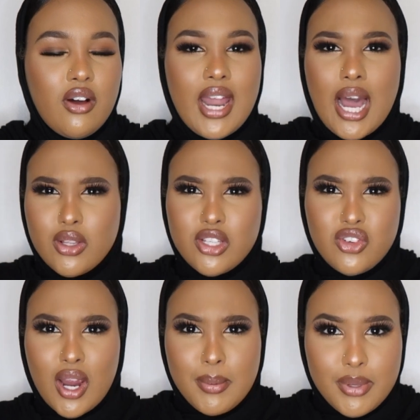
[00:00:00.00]
on how to
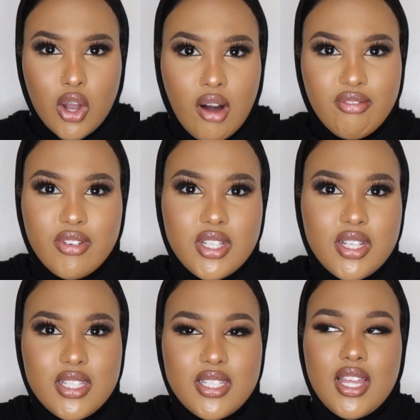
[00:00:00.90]
try and be
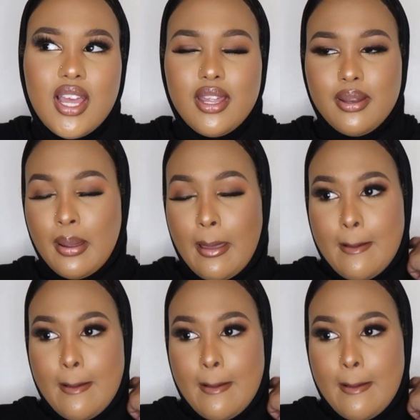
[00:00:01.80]
confident and